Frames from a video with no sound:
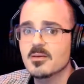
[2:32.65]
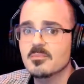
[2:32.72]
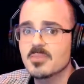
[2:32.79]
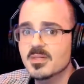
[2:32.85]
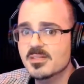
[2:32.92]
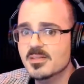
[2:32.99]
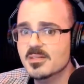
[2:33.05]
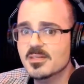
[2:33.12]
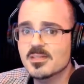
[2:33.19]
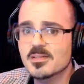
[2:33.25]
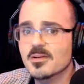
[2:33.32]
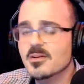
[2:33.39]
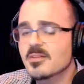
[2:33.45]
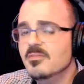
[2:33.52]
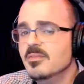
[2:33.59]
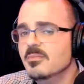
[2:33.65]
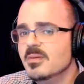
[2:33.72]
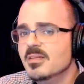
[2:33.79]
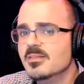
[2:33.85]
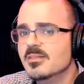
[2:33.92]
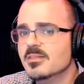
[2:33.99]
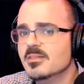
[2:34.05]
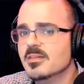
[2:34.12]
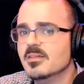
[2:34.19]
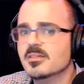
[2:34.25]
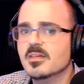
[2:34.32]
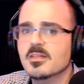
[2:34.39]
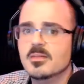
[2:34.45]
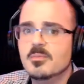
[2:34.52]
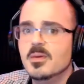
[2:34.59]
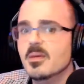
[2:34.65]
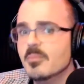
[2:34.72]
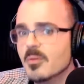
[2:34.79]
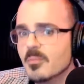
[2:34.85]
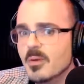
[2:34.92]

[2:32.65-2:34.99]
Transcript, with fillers: businesses aren't even businesses, and the people